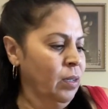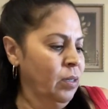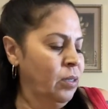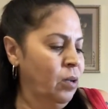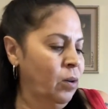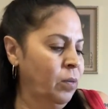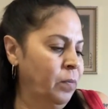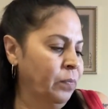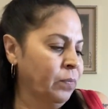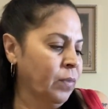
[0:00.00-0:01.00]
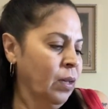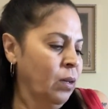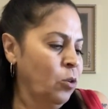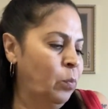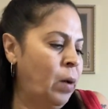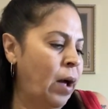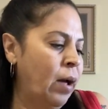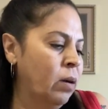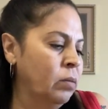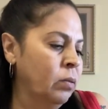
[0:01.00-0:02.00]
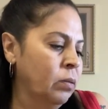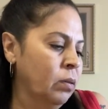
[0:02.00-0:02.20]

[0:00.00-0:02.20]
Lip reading: So your pile